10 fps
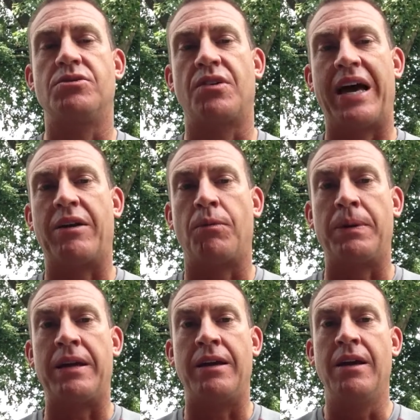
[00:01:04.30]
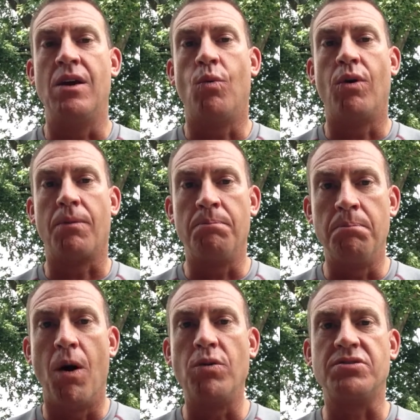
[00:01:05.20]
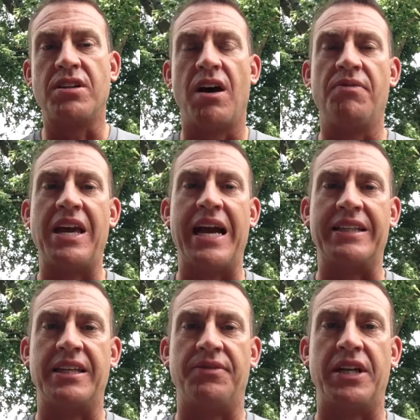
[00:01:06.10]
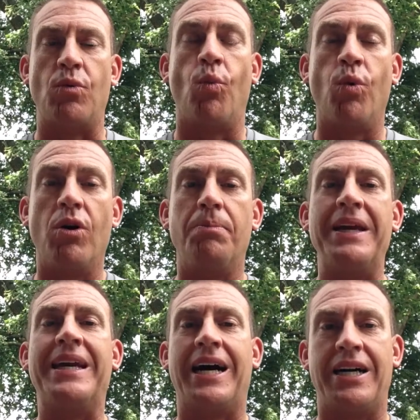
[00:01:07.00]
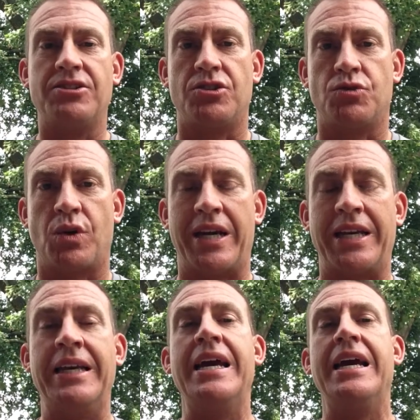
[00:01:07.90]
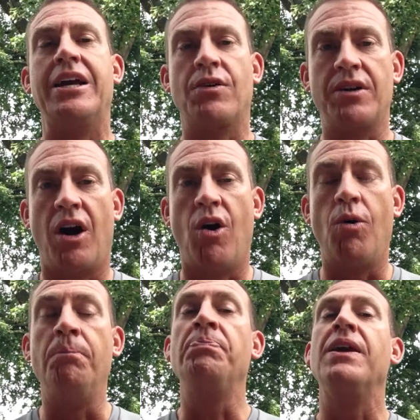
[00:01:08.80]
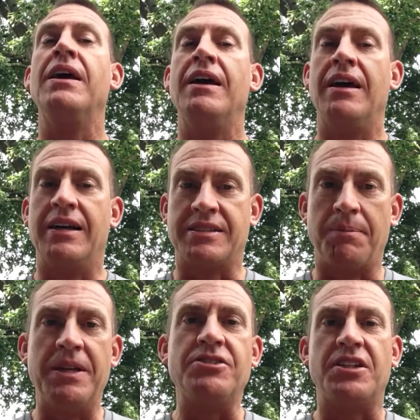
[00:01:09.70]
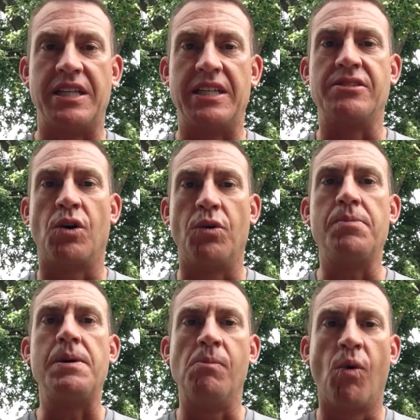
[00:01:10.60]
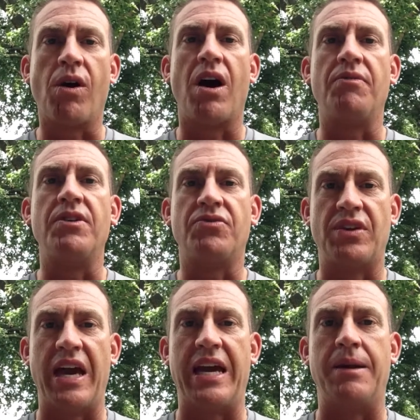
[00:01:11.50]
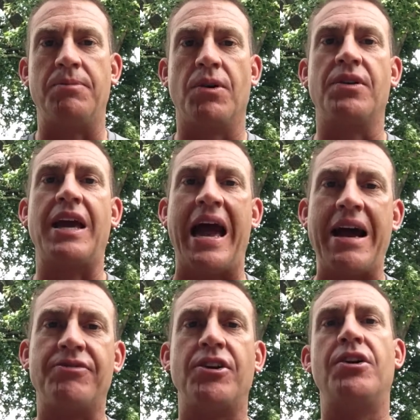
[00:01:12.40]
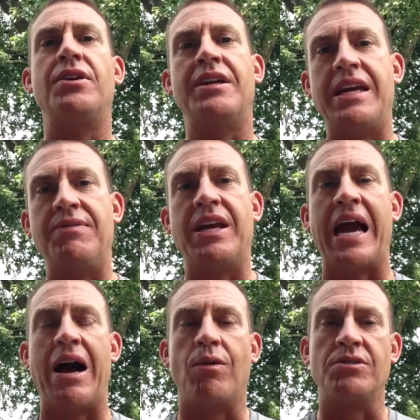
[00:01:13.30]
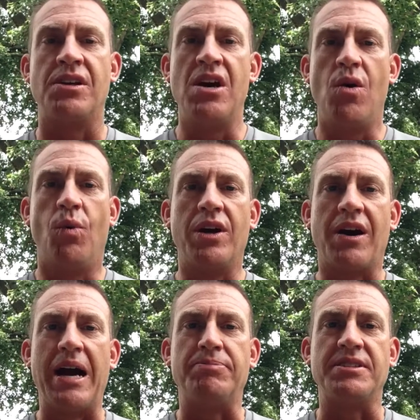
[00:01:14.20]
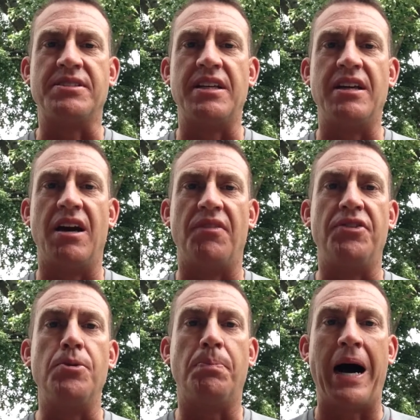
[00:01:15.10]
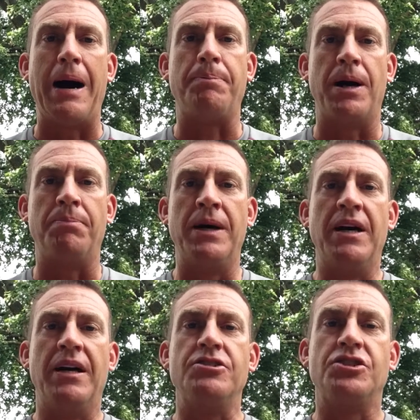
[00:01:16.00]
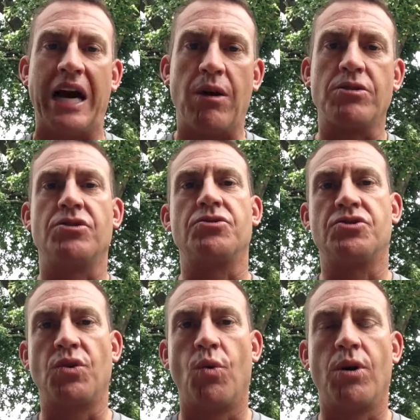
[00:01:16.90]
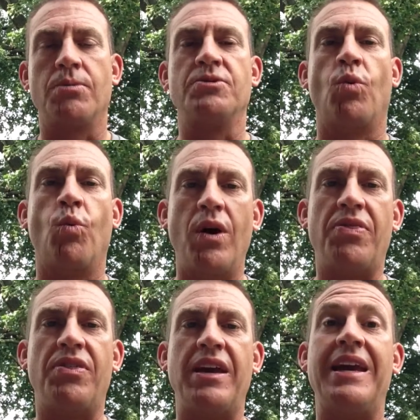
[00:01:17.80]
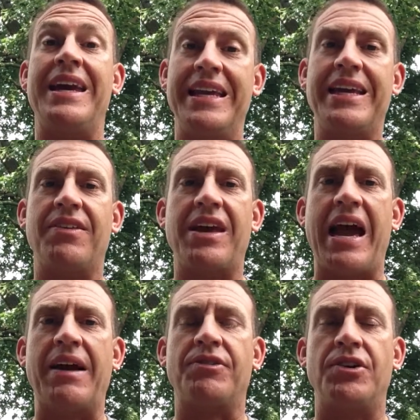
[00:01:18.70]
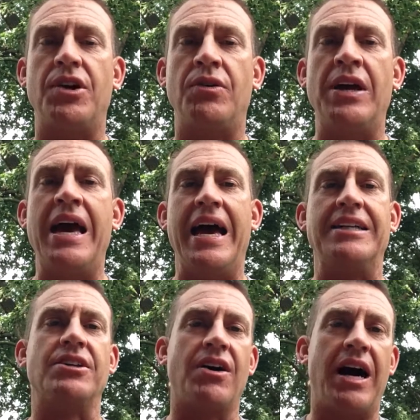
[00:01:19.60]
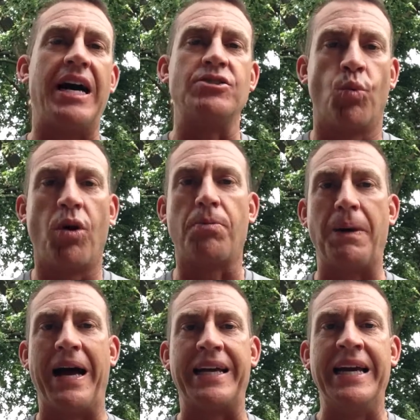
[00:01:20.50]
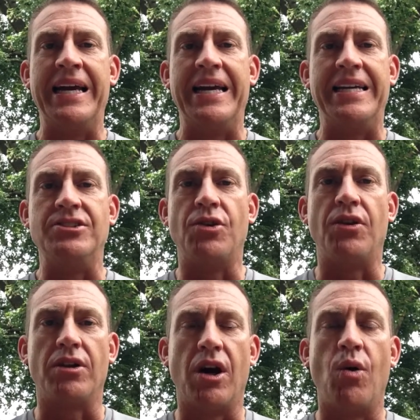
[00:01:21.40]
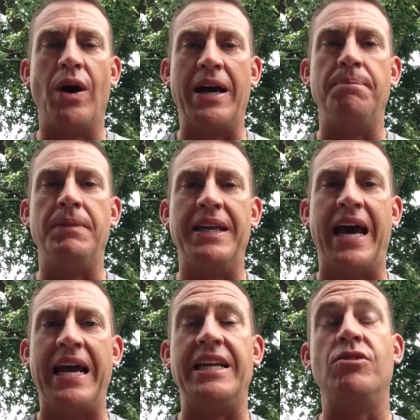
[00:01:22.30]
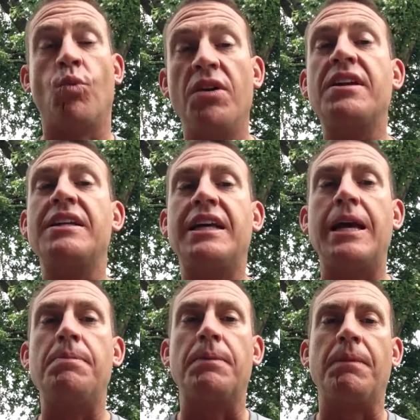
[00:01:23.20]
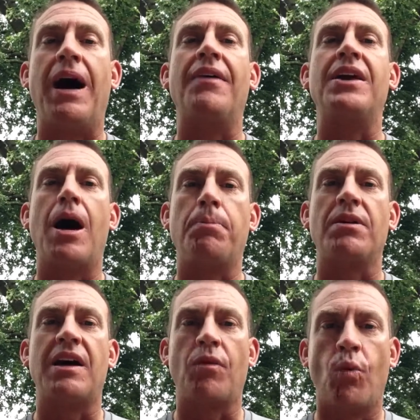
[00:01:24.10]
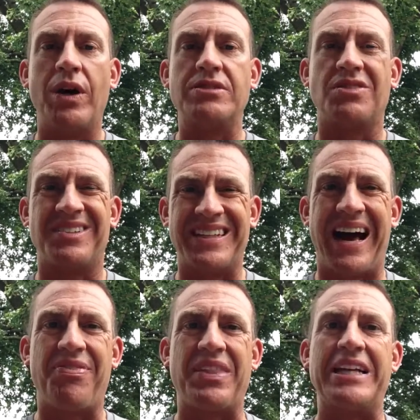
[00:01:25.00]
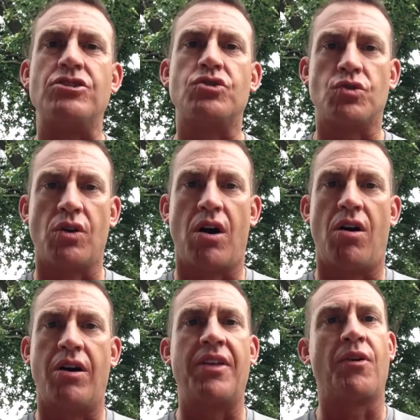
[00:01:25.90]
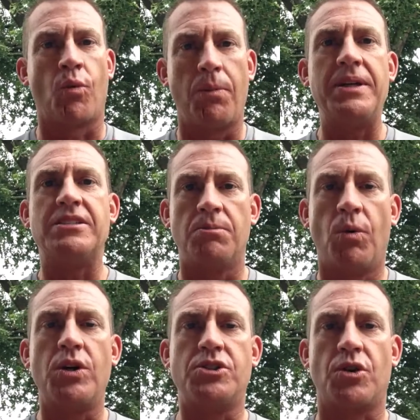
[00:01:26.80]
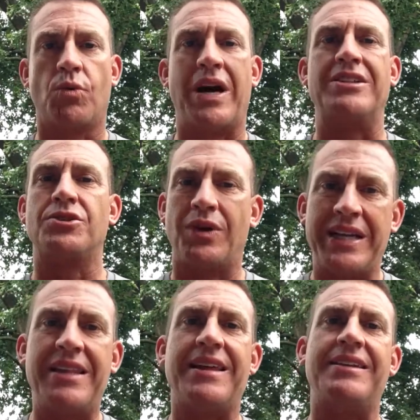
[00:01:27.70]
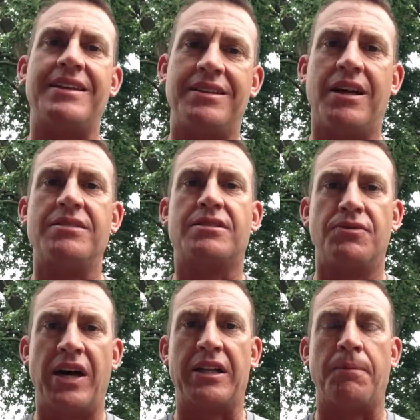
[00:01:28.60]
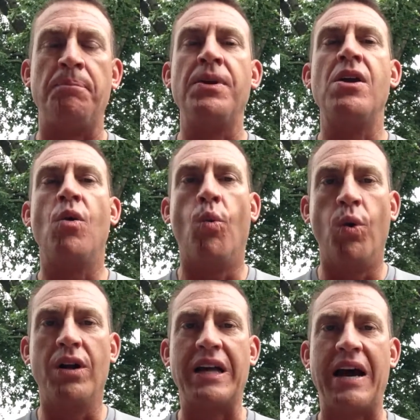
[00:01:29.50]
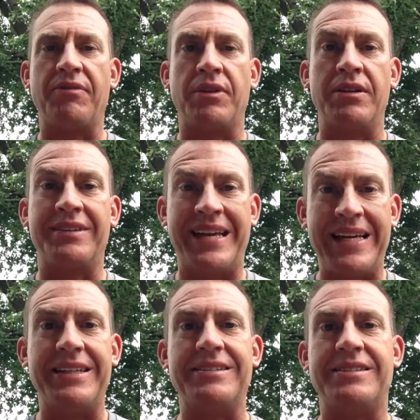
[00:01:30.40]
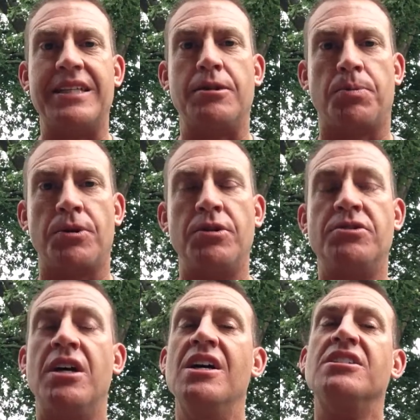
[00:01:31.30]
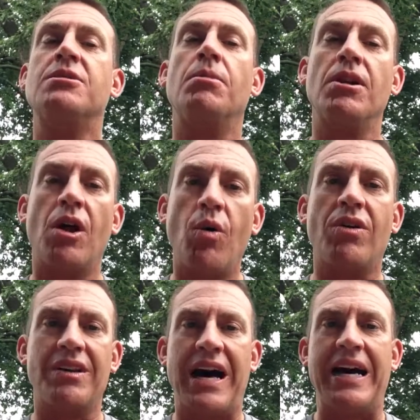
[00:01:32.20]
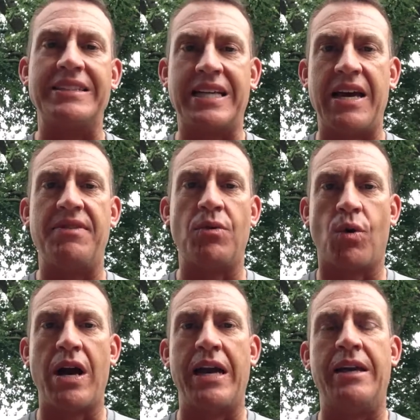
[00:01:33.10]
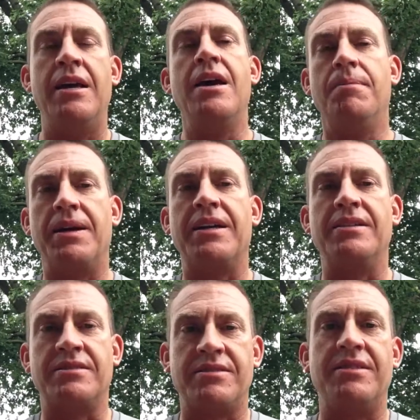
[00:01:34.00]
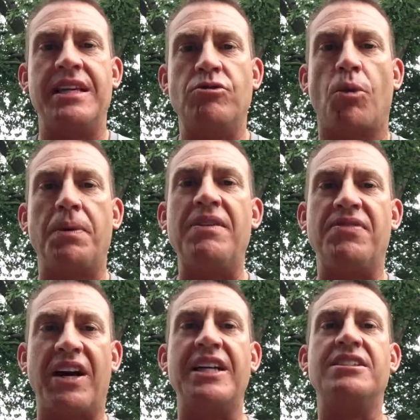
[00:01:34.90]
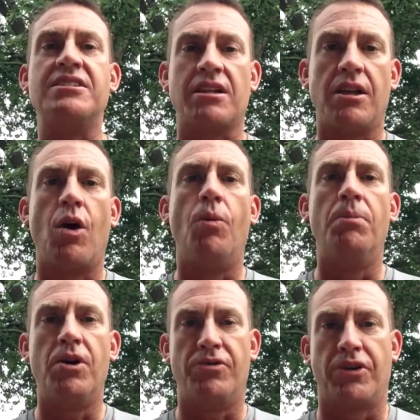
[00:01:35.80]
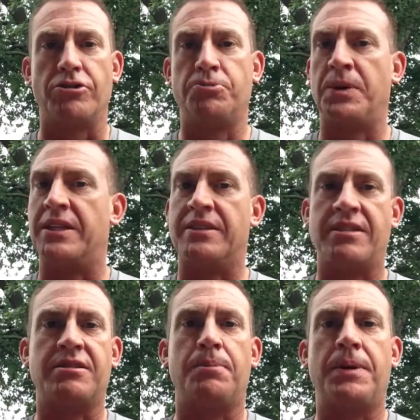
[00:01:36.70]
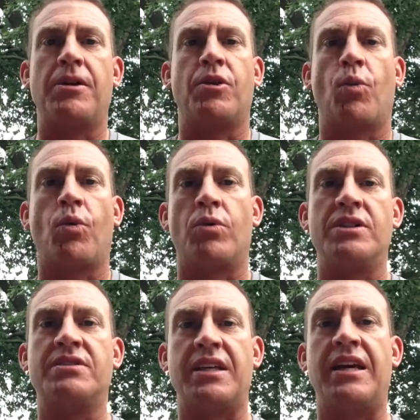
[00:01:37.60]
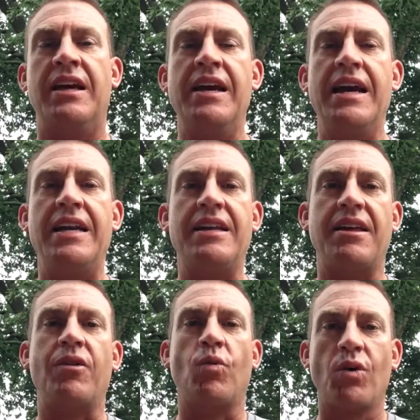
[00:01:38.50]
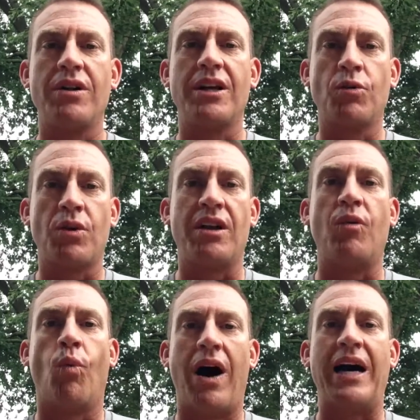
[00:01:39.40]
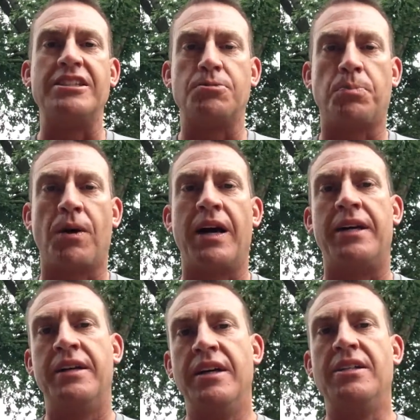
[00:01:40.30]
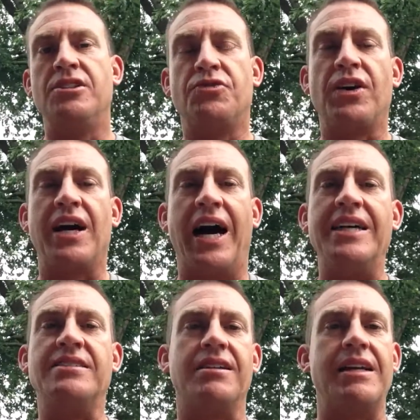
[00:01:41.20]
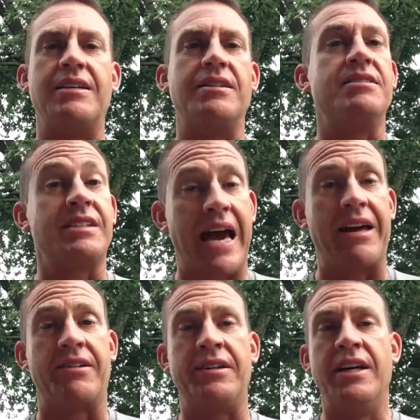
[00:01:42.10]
so that'll be where most of the activity will be concentrated. Here at home, as I mentioned, it is going to be more of the same. During the afternoon and evening hours, we are apt to see a few pop-up showers or storms with the heating of the afternoon as our highs work back into the low and mid 80s. One thing to keep in mind, the upper level winds are not that strong and there will be some moisture around, so anything that does develop will have the tendency to produce some localized heavy rain because these will be very slow movers, but it doesn't appear that we're going to see anything really widespread, just very isolated to scattered,